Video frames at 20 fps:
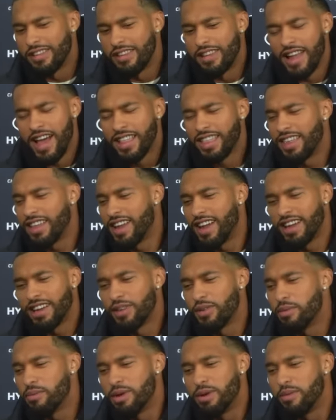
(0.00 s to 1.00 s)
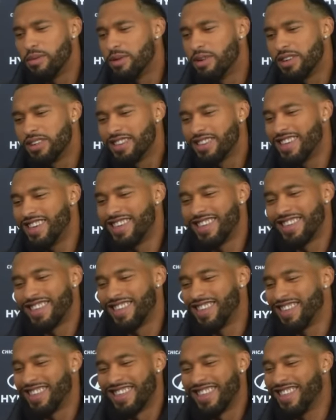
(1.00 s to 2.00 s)
Not that I can remember.
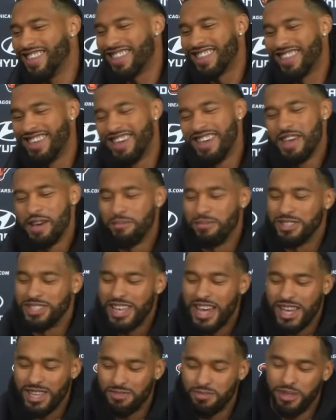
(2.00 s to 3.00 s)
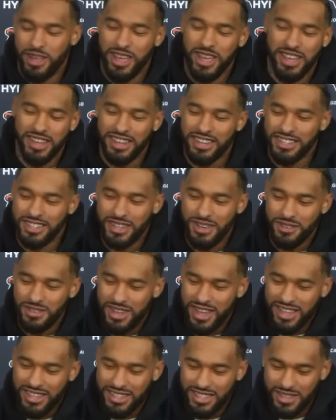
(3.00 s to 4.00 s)
Besides playing at
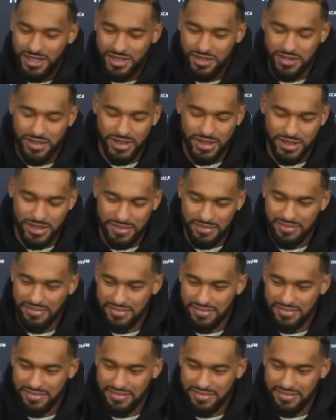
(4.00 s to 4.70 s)
Soldier Field.